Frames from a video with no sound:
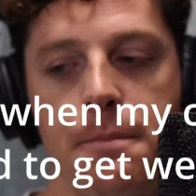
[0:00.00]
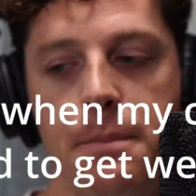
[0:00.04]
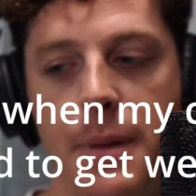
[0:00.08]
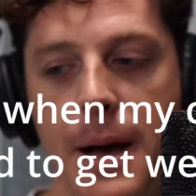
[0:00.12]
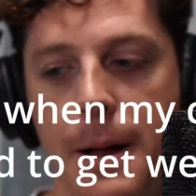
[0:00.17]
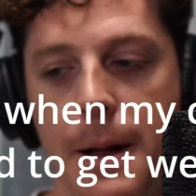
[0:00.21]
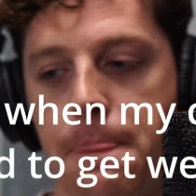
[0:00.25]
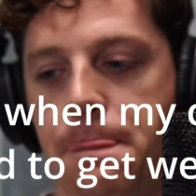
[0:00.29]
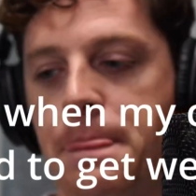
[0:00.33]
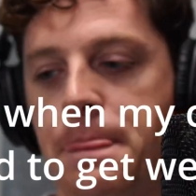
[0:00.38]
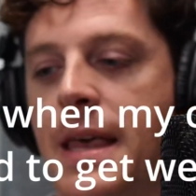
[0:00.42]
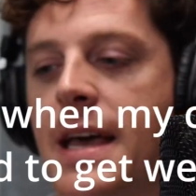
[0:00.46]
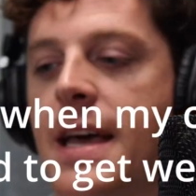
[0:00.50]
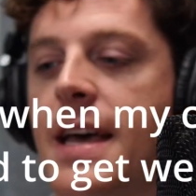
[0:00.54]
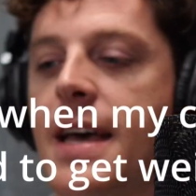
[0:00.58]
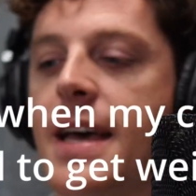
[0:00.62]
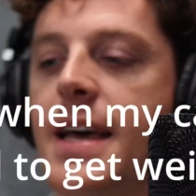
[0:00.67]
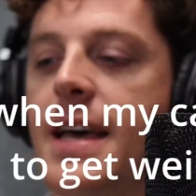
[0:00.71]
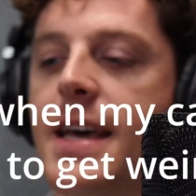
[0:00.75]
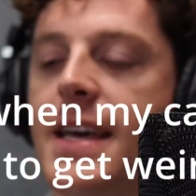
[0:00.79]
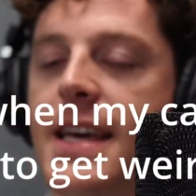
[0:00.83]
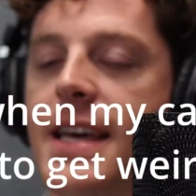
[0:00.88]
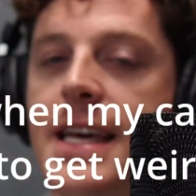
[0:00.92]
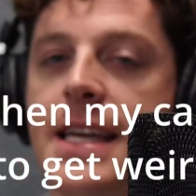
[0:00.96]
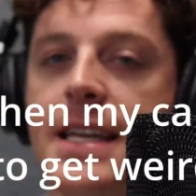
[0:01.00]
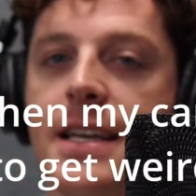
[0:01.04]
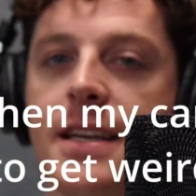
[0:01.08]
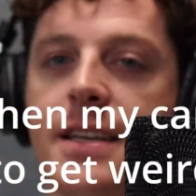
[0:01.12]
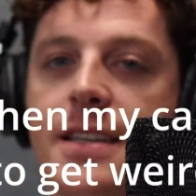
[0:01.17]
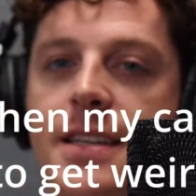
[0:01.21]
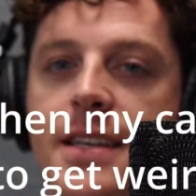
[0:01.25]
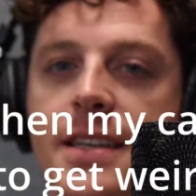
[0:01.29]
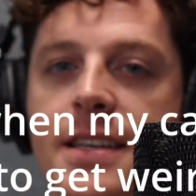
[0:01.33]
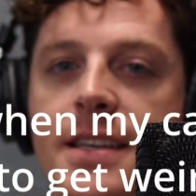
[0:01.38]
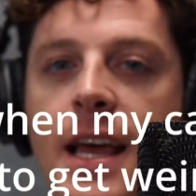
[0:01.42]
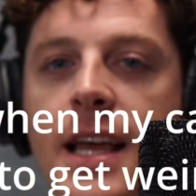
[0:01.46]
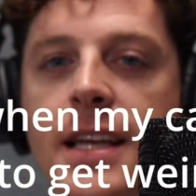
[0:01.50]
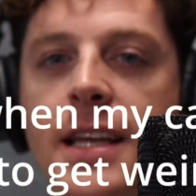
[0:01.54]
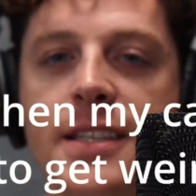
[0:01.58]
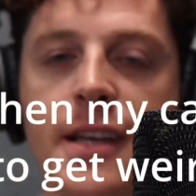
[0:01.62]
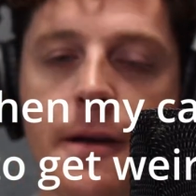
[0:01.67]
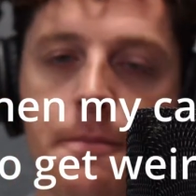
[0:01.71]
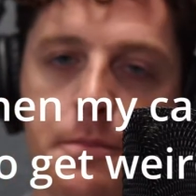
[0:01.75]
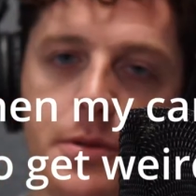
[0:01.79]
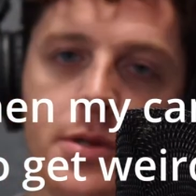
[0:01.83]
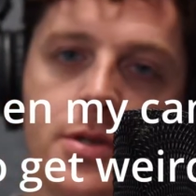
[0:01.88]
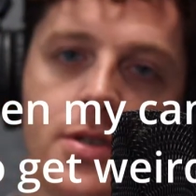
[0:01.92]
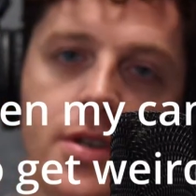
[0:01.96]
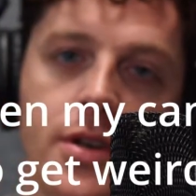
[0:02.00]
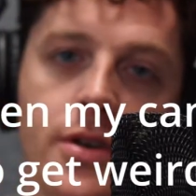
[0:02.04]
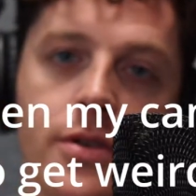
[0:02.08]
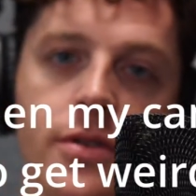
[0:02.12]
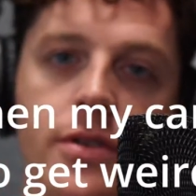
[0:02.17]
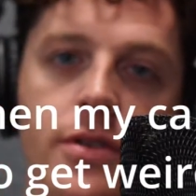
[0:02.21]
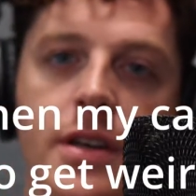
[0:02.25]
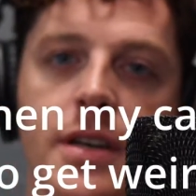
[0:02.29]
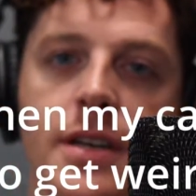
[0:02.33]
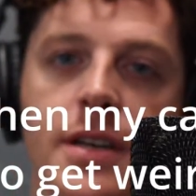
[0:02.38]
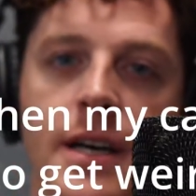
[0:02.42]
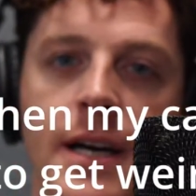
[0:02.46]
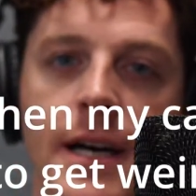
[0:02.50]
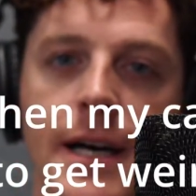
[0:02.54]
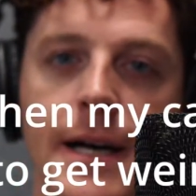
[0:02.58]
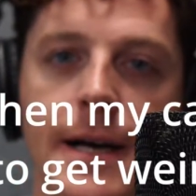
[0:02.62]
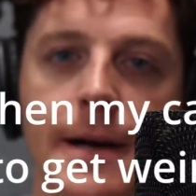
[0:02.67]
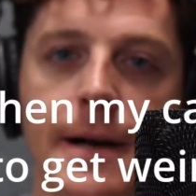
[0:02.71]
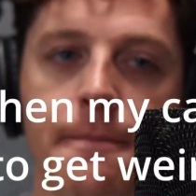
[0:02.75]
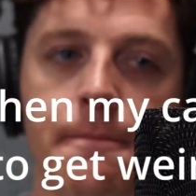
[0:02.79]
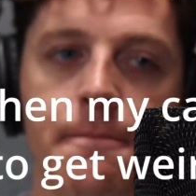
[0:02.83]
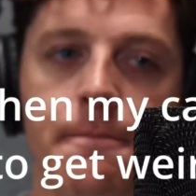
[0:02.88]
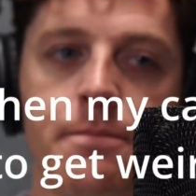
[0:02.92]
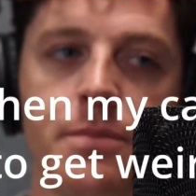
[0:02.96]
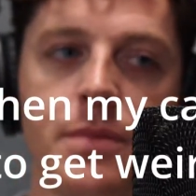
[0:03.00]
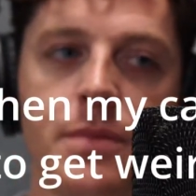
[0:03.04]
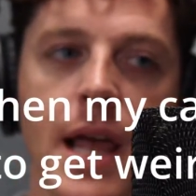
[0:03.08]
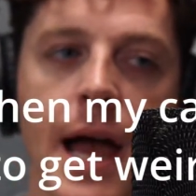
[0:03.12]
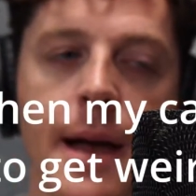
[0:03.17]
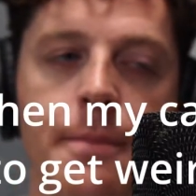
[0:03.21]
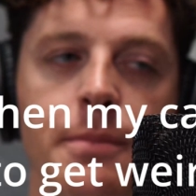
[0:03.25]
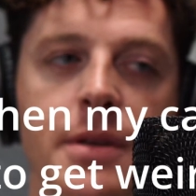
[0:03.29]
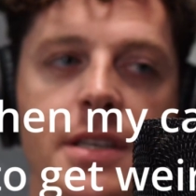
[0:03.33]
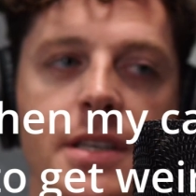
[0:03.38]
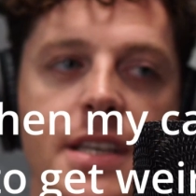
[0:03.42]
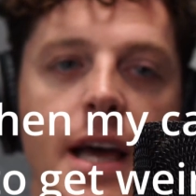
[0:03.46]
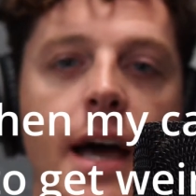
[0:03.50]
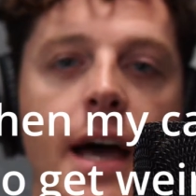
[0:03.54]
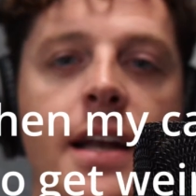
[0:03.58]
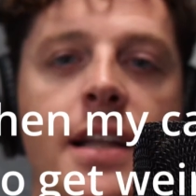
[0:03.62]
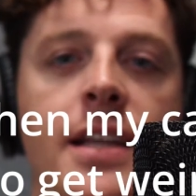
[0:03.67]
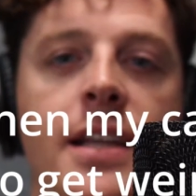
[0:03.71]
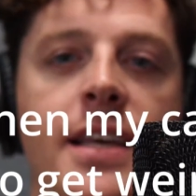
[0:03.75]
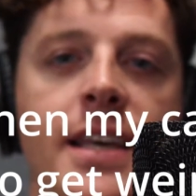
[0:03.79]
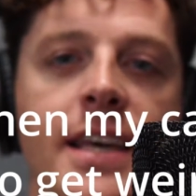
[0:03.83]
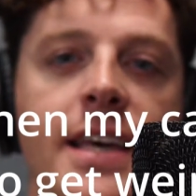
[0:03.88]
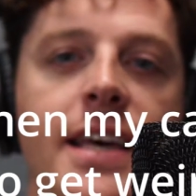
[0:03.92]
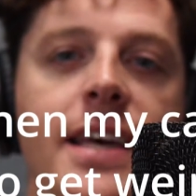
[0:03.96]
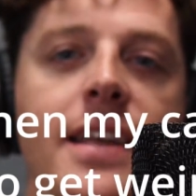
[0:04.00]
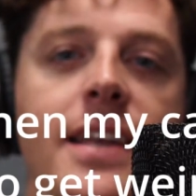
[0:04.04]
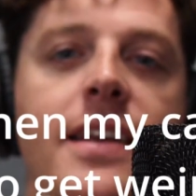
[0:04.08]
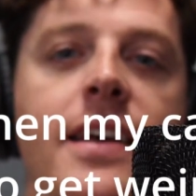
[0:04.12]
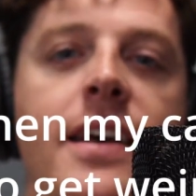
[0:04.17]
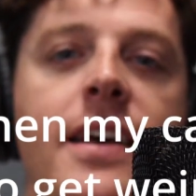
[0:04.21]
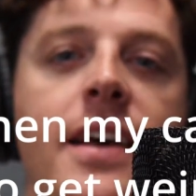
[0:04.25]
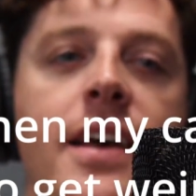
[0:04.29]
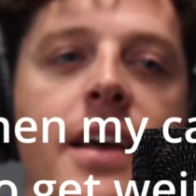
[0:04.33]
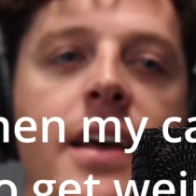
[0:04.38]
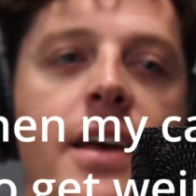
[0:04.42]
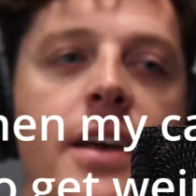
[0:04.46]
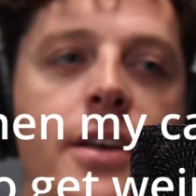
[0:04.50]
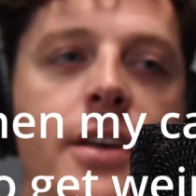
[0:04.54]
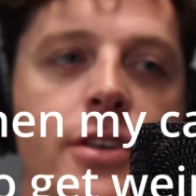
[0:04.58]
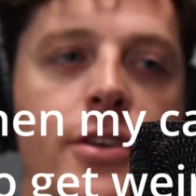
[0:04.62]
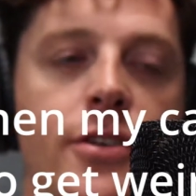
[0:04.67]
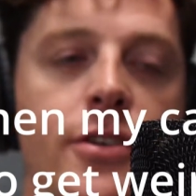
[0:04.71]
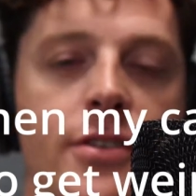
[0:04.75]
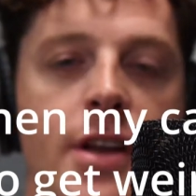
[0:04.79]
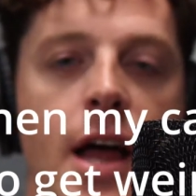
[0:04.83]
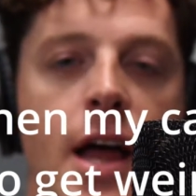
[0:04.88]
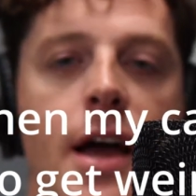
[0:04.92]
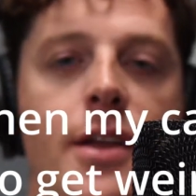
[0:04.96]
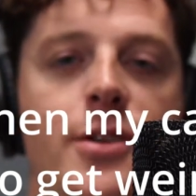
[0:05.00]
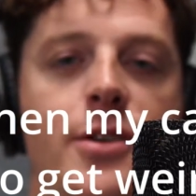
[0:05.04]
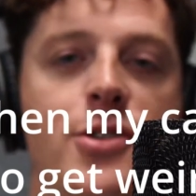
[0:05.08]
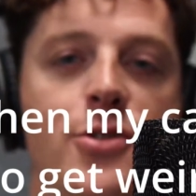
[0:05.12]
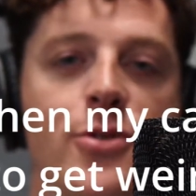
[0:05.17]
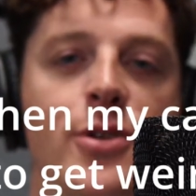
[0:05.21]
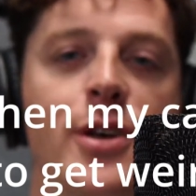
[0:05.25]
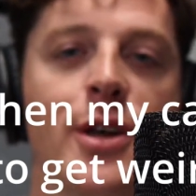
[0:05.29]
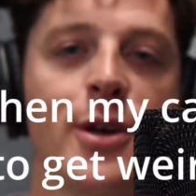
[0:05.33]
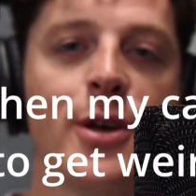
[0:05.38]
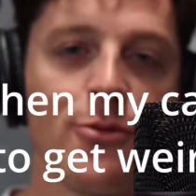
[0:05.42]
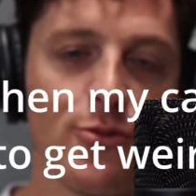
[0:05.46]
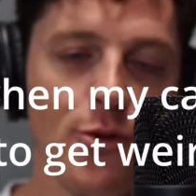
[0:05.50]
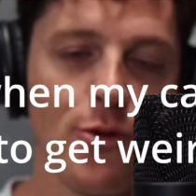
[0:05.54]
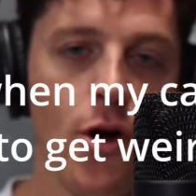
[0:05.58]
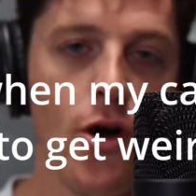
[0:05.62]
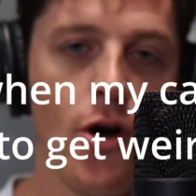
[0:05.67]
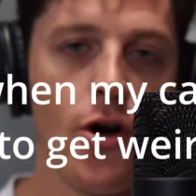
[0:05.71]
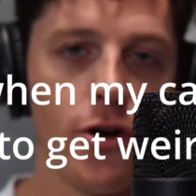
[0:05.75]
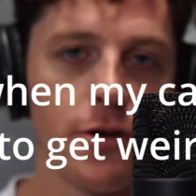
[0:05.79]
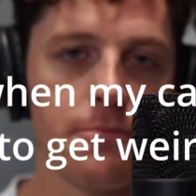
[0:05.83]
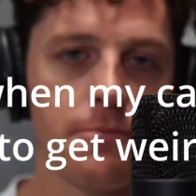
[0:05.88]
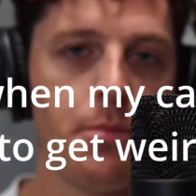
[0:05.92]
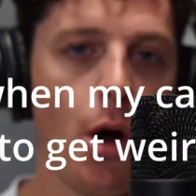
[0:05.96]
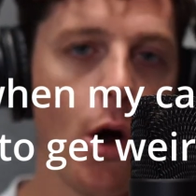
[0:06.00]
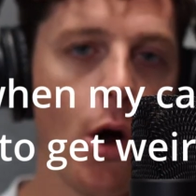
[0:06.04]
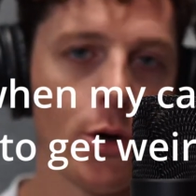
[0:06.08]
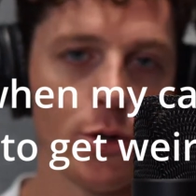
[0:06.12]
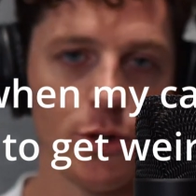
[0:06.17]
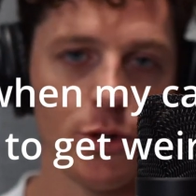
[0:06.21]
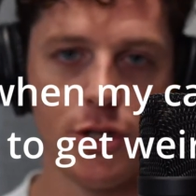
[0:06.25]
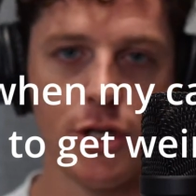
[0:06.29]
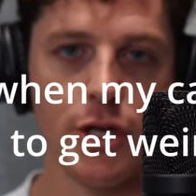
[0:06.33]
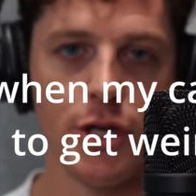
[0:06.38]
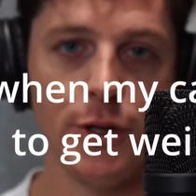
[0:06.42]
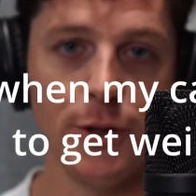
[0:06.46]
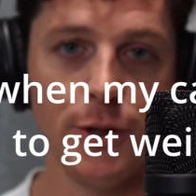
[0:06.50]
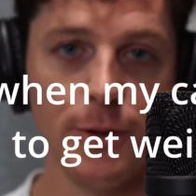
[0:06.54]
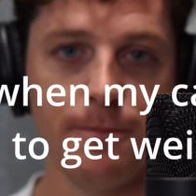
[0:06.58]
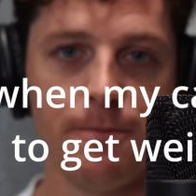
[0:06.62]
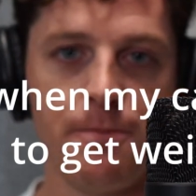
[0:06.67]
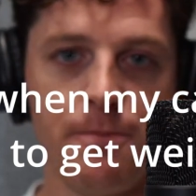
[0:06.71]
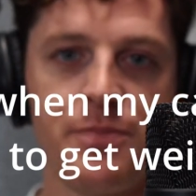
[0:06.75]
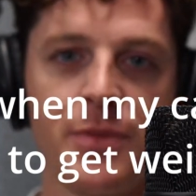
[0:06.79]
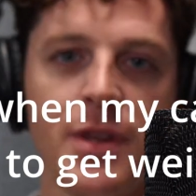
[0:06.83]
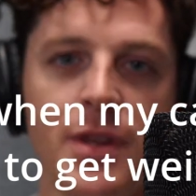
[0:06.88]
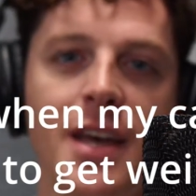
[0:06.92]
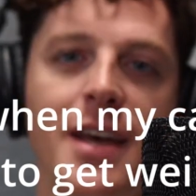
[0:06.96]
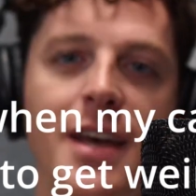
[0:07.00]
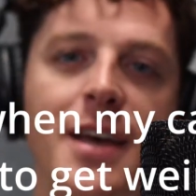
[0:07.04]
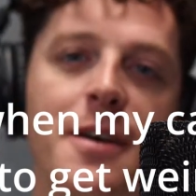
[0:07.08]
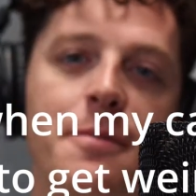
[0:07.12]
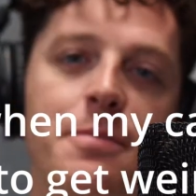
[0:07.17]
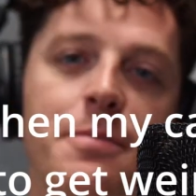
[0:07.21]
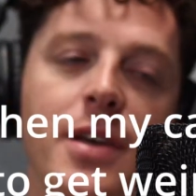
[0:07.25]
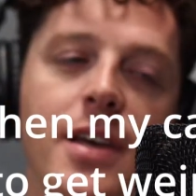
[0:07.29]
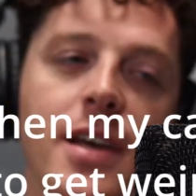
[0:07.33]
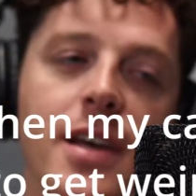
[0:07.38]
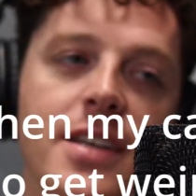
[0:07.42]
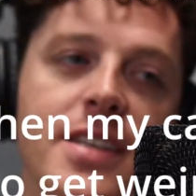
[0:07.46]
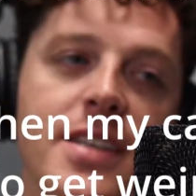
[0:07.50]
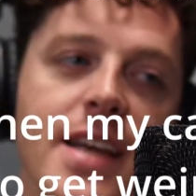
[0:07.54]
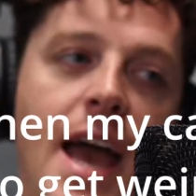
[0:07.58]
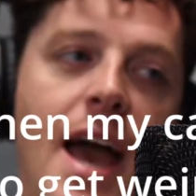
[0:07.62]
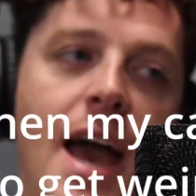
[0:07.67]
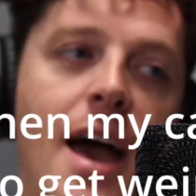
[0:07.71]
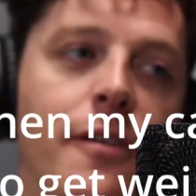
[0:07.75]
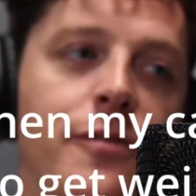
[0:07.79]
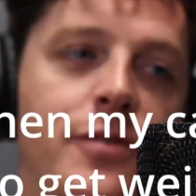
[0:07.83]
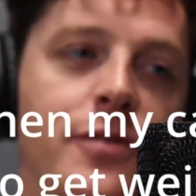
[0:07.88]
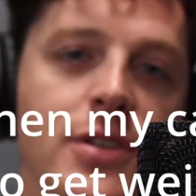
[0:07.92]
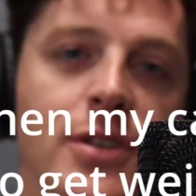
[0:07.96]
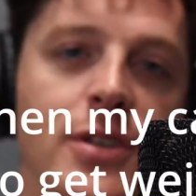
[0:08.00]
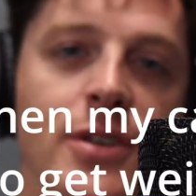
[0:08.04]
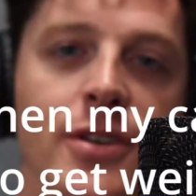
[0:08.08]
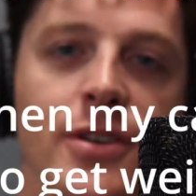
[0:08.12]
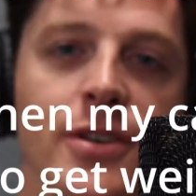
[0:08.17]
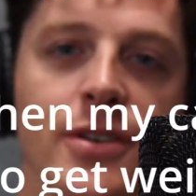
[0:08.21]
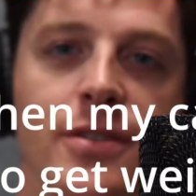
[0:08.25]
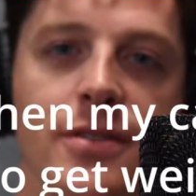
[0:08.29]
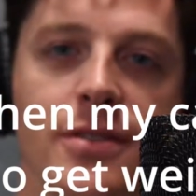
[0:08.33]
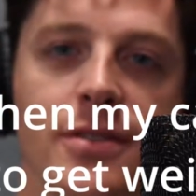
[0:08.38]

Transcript: But in today's episode, I'm entitling it, You're Not Doing It Wrong, Part 2. Because after